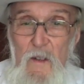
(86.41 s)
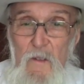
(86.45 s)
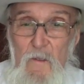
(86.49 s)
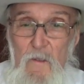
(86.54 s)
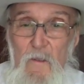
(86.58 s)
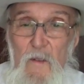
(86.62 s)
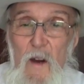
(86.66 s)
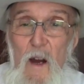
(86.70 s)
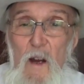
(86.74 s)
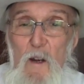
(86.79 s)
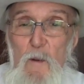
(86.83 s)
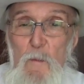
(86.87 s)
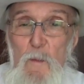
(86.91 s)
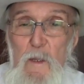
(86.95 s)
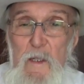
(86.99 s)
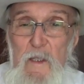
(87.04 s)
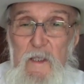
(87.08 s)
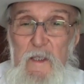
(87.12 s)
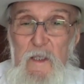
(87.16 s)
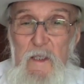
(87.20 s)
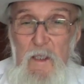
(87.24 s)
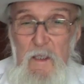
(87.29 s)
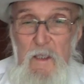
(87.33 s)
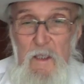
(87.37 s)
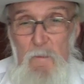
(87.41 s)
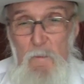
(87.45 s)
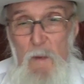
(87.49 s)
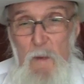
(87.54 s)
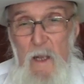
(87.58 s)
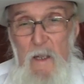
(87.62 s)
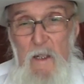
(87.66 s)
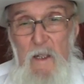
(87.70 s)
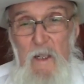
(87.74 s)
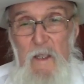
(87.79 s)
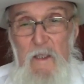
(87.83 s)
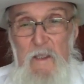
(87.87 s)

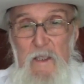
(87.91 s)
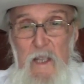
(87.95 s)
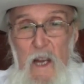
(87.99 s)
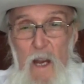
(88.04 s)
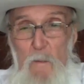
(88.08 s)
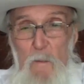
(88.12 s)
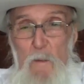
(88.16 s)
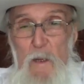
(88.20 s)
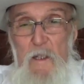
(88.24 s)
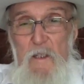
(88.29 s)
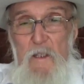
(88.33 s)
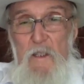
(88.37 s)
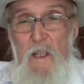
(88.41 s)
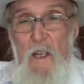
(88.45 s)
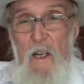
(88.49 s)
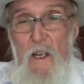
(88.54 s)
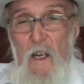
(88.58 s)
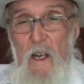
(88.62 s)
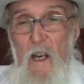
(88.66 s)
environmental damage